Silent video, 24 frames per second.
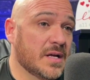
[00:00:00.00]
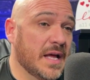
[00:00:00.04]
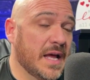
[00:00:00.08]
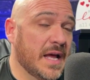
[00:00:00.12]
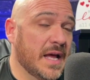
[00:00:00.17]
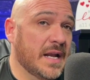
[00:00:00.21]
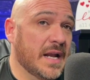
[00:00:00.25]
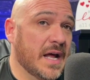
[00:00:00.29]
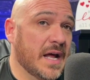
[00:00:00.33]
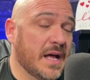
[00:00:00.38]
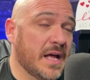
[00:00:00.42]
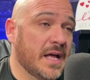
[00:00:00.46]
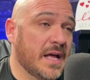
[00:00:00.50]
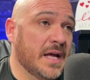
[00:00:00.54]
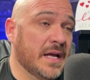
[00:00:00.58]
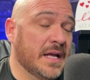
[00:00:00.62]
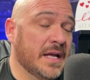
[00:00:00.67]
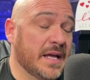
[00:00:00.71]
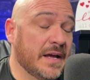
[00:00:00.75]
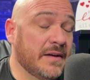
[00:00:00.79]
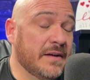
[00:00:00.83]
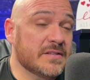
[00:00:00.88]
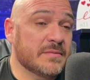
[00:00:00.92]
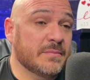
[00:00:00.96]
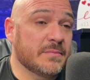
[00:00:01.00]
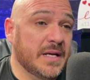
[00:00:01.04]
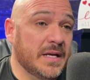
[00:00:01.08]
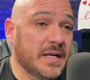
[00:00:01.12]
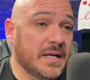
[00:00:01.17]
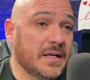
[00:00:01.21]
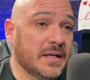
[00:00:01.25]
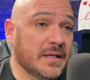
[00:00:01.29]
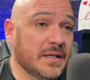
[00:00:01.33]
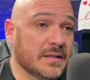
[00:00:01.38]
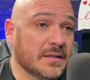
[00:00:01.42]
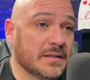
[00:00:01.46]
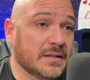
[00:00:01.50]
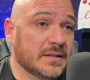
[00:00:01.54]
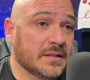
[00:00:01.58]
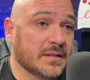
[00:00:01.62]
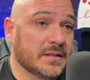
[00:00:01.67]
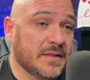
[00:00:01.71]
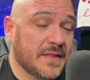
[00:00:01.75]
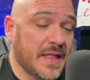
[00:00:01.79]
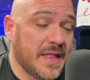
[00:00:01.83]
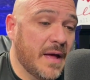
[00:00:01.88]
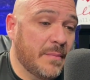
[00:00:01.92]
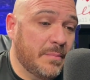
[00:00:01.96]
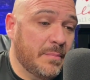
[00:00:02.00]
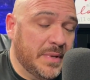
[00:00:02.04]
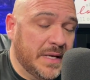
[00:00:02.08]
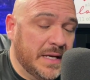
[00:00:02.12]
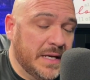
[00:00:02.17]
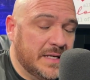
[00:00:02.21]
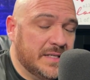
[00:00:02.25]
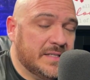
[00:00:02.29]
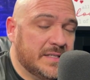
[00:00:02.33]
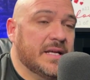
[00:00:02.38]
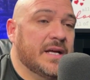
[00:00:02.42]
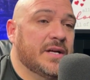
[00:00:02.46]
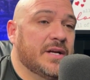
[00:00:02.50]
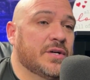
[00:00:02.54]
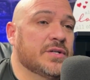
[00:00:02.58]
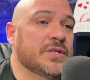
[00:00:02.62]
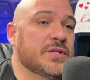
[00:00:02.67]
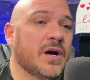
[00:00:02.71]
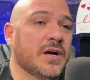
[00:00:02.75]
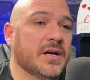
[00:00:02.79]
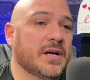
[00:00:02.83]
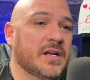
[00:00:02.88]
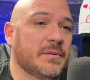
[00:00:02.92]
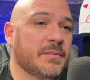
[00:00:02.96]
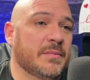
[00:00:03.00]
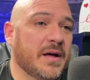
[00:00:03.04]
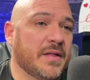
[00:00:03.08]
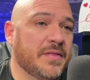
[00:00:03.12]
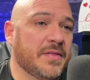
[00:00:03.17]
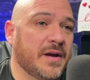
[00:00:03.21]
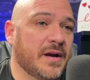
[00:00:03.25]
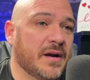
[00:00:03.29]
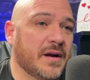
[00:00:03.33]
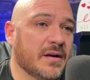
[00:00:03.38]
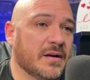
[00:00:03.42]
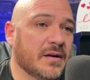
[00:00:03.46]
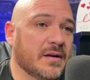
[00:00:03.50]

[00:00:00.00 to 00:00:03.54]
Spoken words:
And it gives me that peace that you're talking about there.